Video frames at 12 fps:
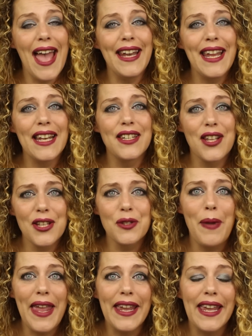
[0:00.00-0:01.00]
and that does
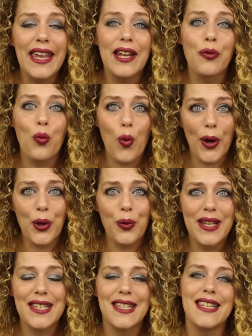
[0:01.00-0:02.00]
make it water
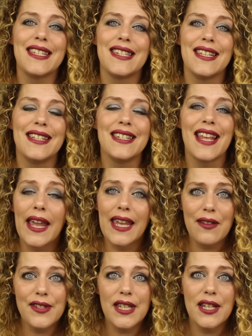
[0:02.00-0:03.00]
resistant and
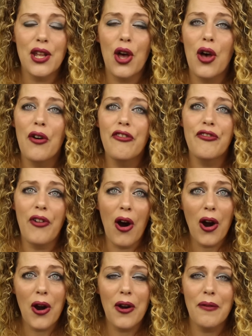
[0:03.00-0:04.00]
gives it a
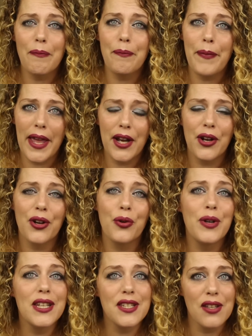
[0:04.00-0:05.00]
far better
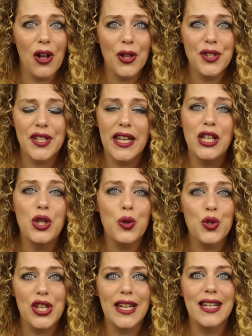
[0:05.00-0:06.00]
result than
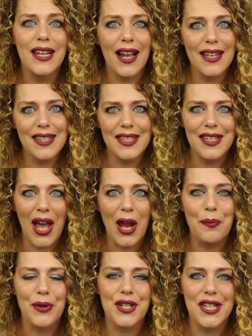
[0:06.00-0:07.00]
using
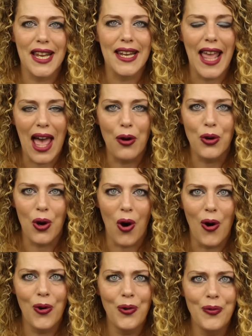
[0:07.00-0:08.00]
99%
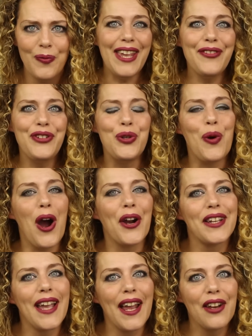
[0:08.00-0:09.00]
alcohol. If you are
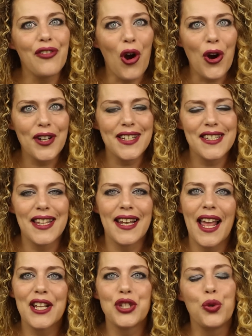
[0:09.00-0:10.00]
the kind of artist that
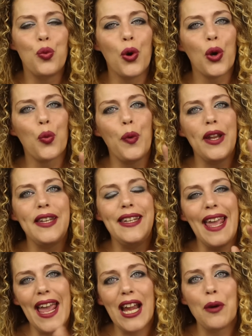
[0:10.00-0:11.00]
likes to work with
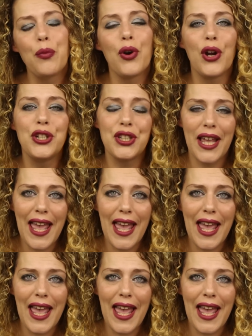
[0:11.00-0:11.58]
the airbrush